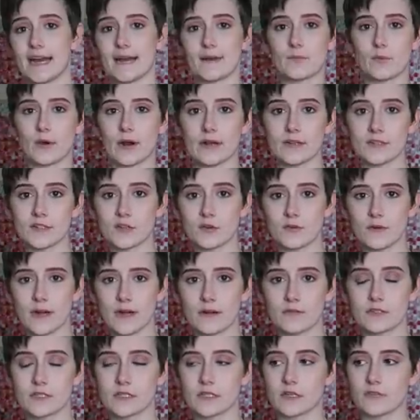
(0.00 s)
And I browsed
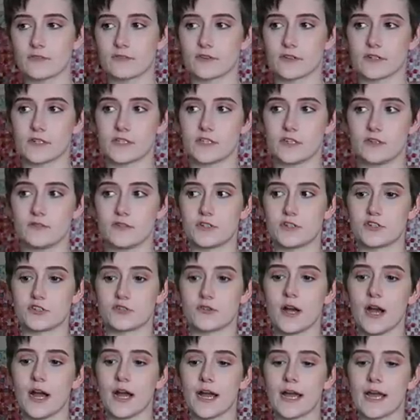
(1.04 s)
around to look for a suit to
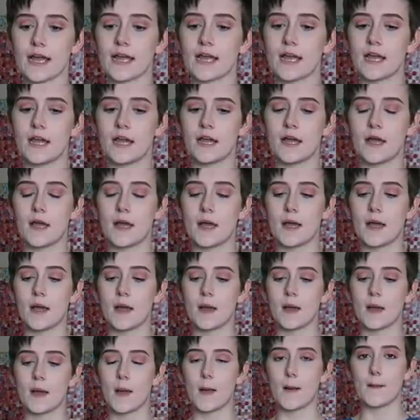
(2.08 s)
try,
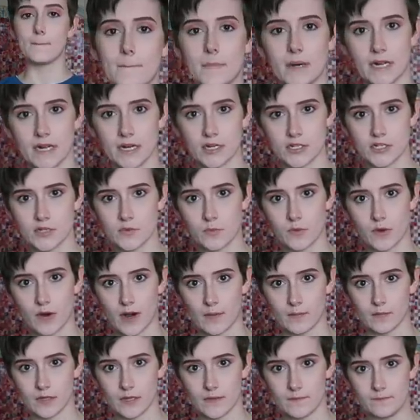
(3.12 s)
but here's the
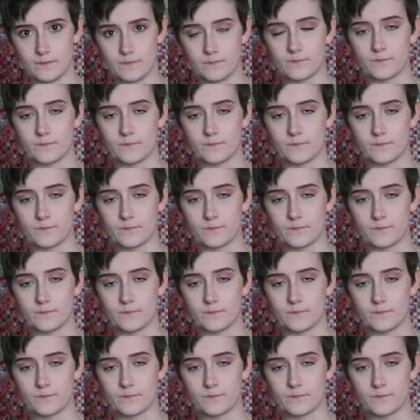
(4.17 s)
problem.